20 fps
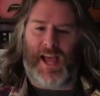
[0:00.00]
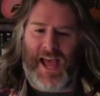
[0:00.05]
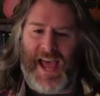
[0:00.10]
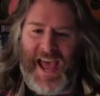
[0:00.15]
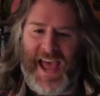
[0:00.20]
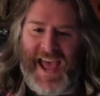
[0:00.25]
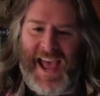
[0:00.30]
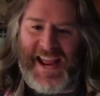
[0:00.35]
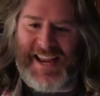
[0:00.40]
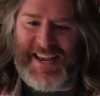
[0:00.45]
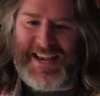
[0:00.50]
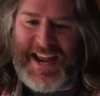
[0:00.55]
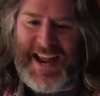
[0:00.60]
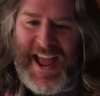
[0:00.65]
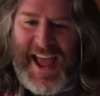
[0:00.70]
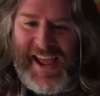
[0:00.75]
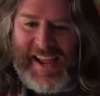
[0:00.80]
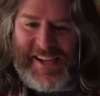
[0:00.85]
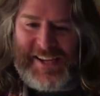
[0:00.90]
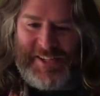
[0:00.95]
Hey,
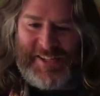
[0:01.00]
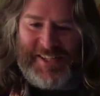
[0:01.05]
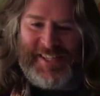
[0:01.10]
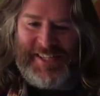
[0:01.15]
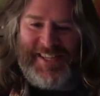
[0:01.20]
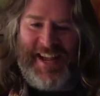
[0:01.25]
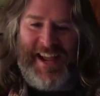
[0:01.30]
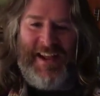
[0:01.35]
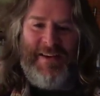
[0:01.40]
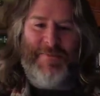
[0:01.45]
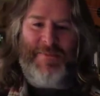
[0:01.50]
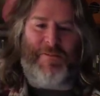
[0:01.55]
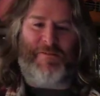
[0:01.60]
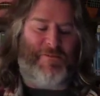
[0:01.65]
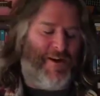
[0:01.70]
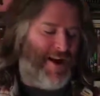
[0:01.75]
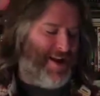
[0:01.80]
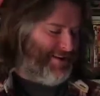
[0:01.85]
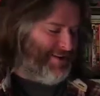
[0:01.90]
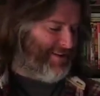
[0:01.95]
Nick, good to see you, my
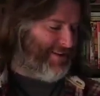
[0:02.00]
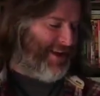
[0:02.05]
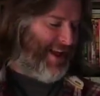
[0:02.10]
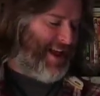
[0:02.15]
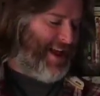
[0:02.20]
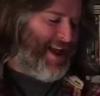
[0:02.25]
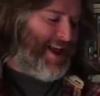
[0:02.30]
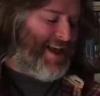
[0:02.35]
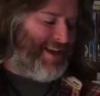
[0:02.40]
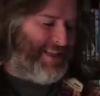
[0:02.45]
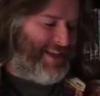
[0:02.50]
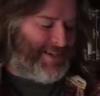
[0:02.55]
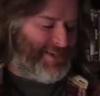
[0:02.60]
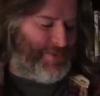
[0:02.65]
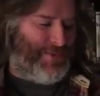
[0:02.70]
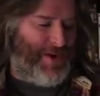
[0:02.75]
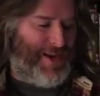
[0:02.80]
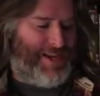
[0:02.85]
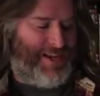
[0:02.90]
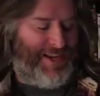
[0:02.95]
friend. Hey, that's
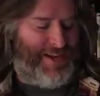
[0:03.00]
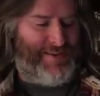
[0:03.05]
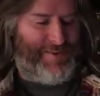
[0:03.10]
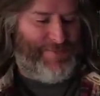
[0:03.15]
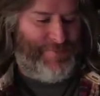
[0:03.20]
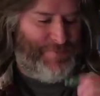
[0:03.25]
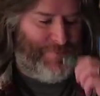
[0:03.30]
wicked.